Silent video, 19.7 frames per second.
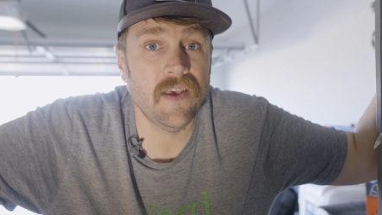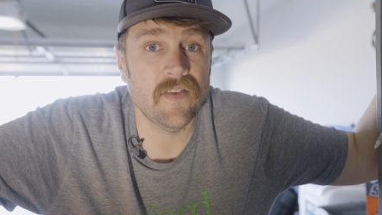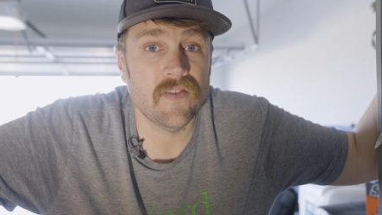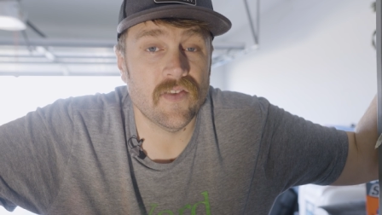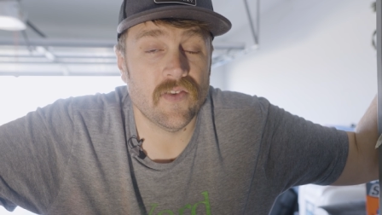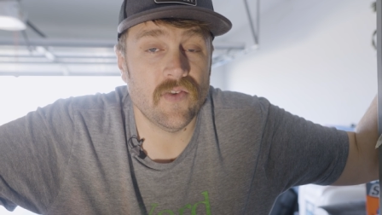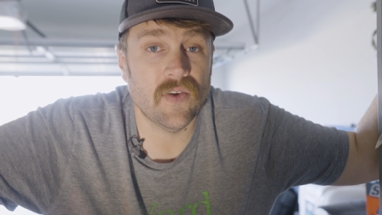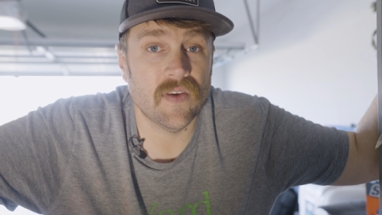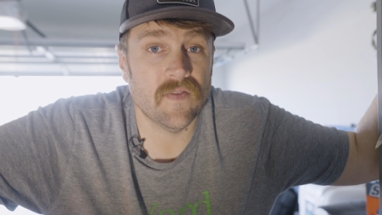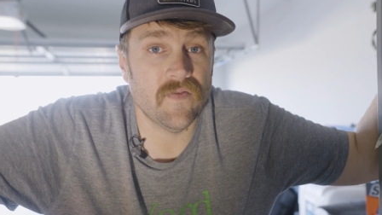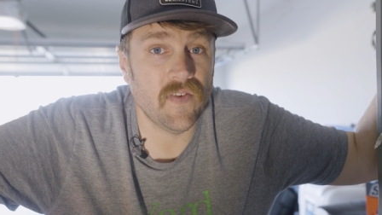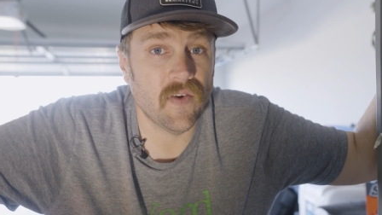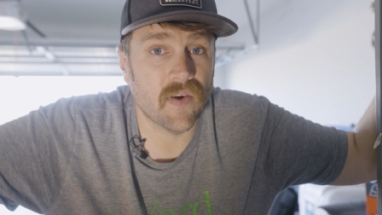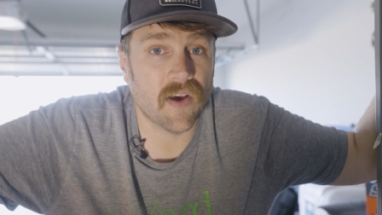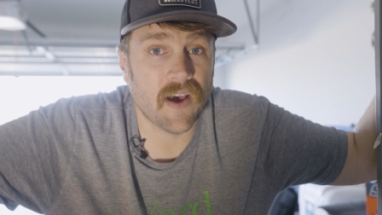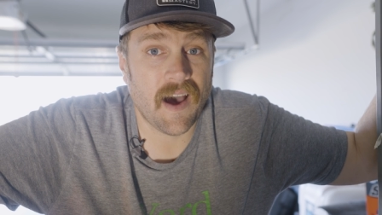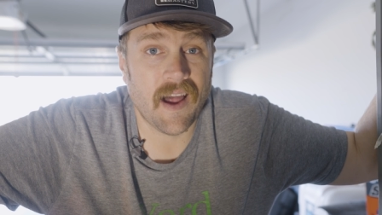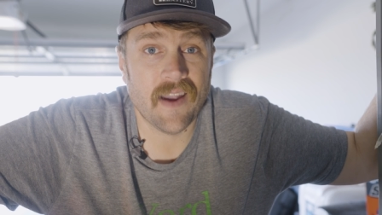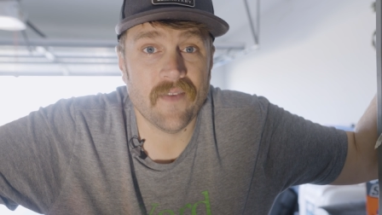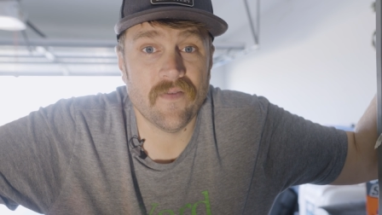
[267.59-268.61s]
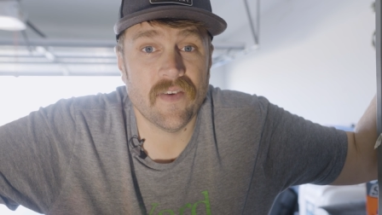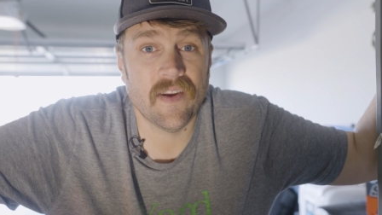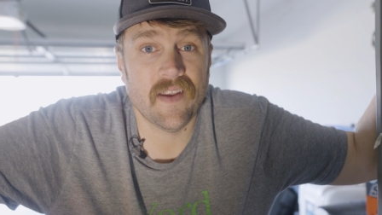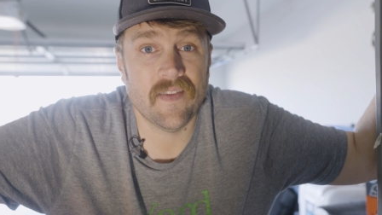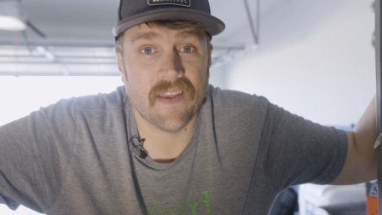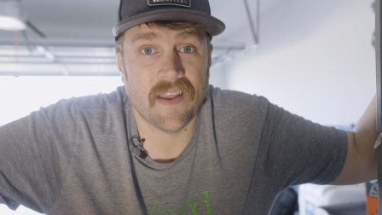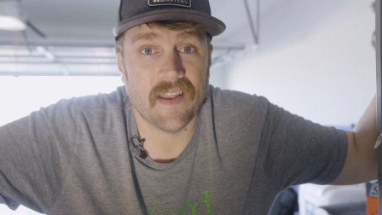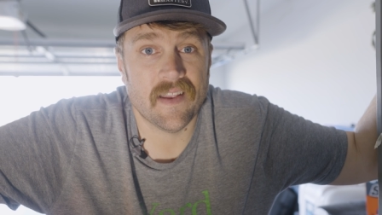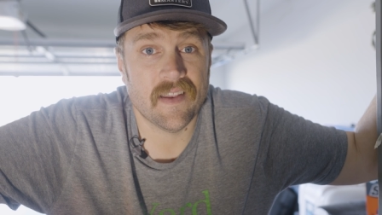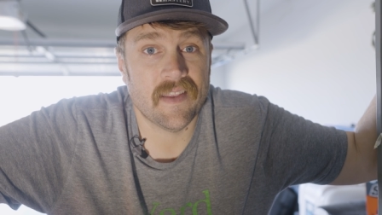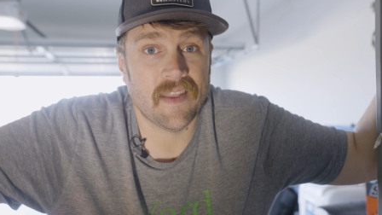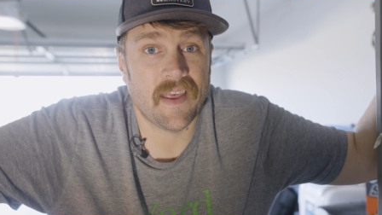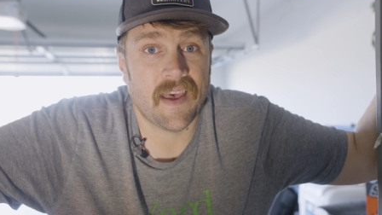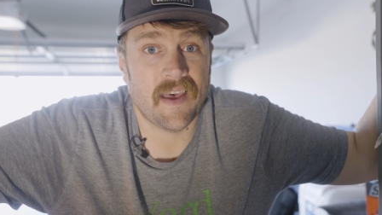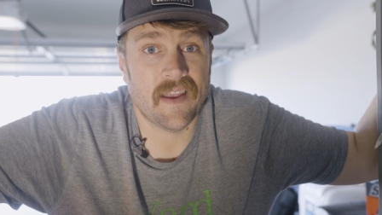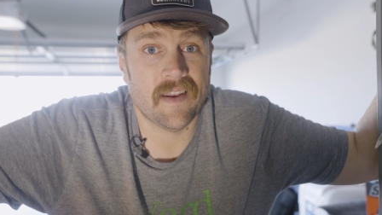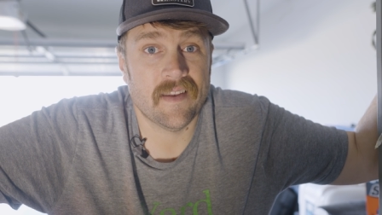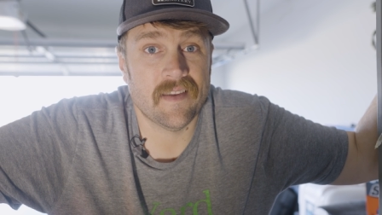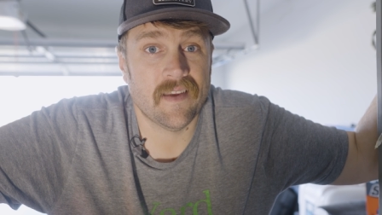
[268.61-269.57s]
So you can feel confident that,
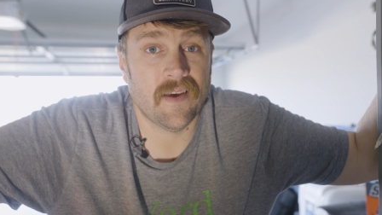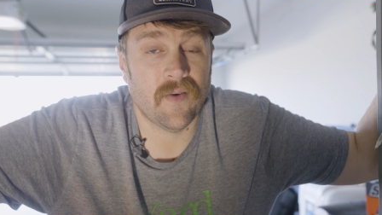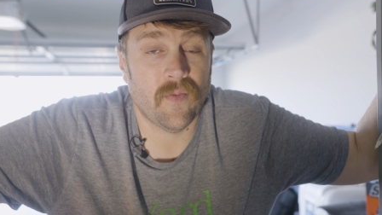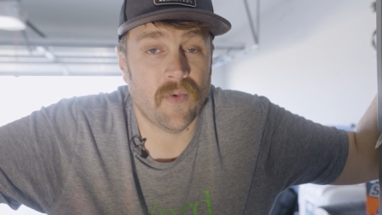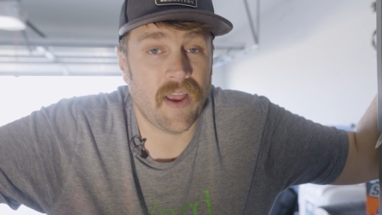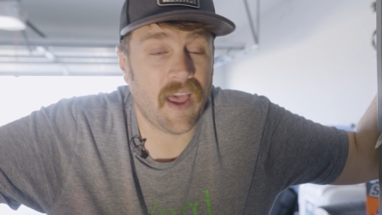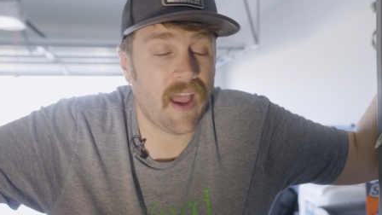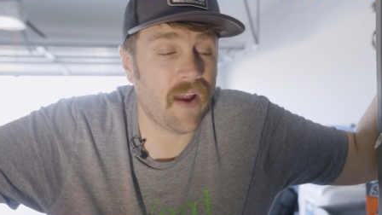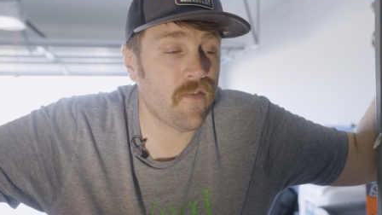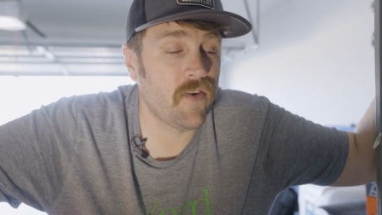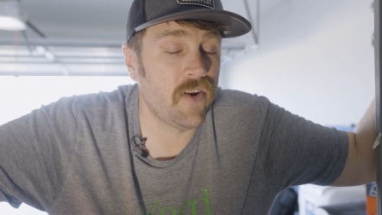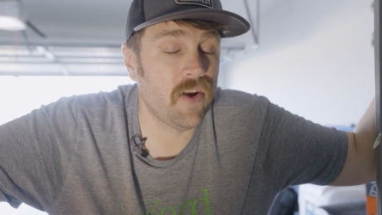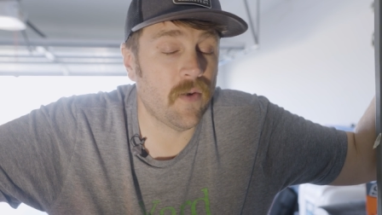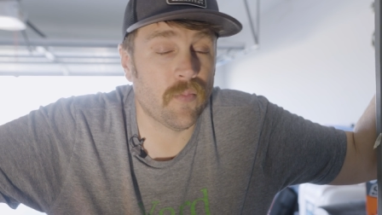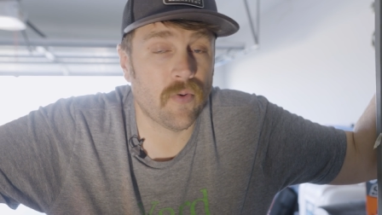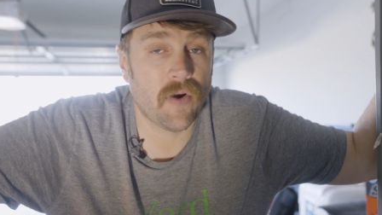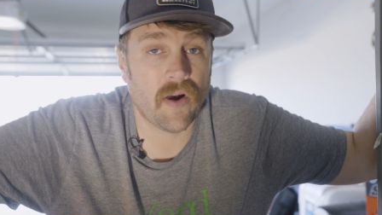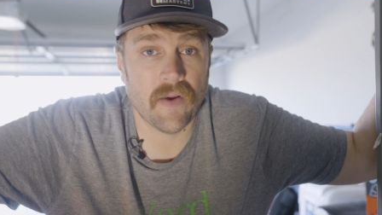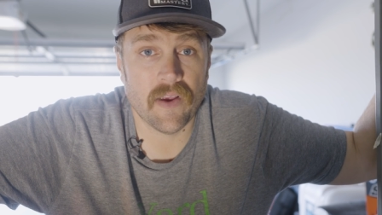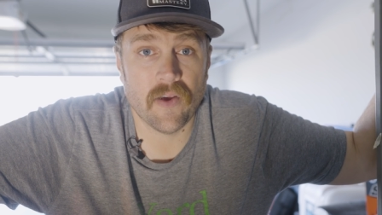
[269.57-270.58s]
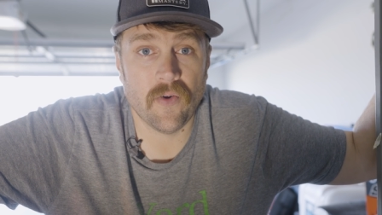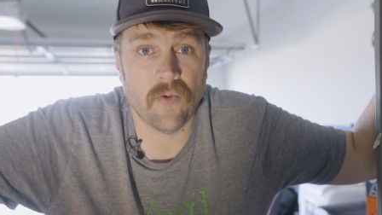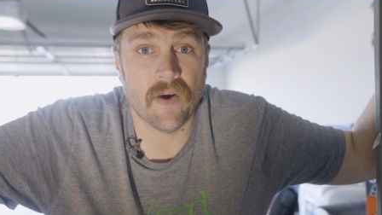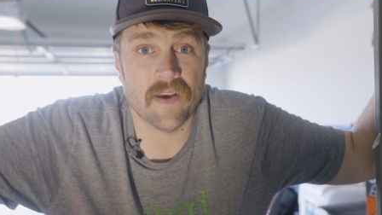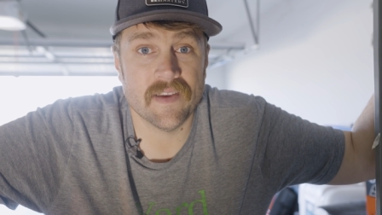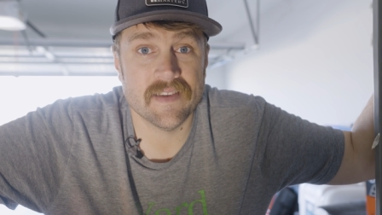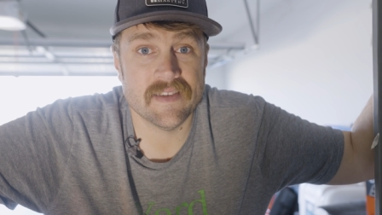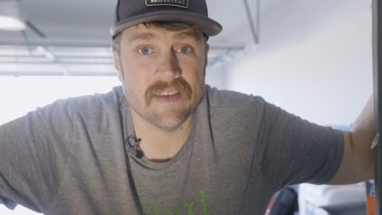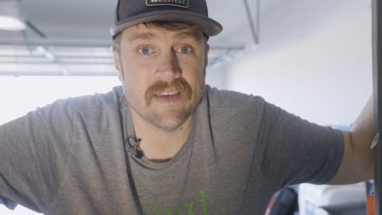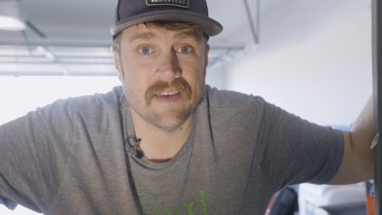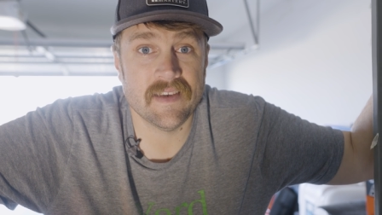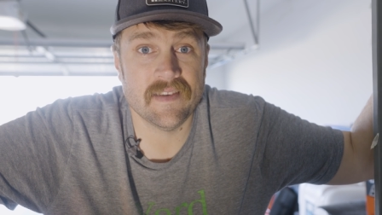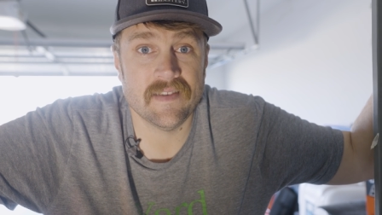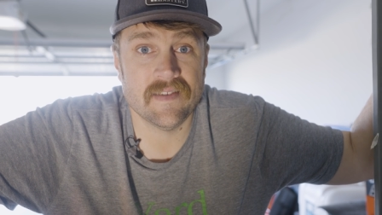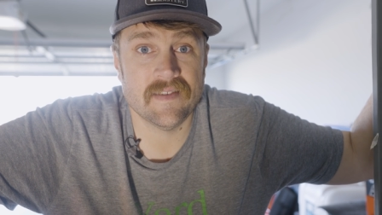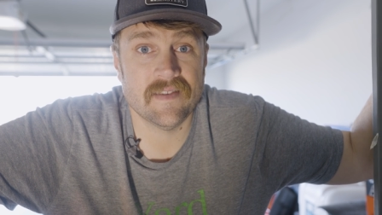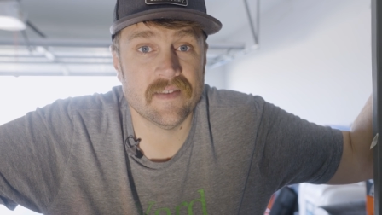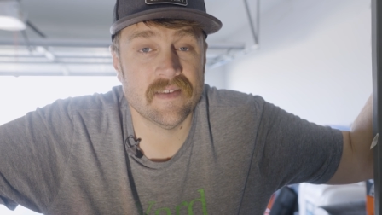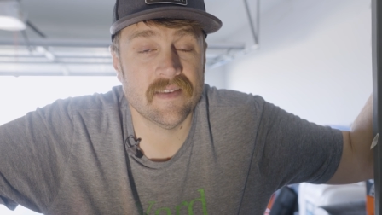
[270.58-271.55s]
that uh, whatever your prayer request
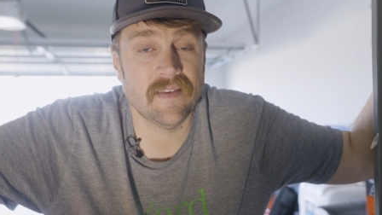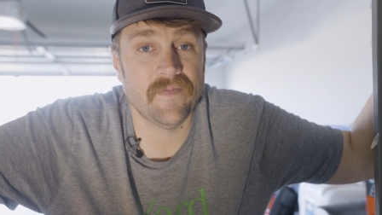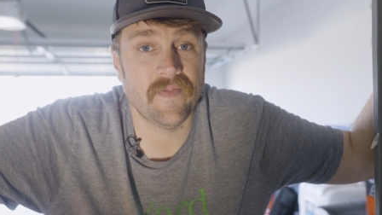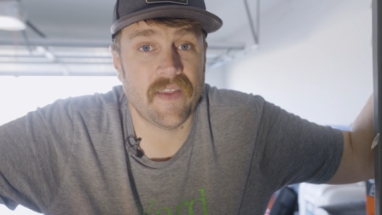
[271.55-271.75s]
is,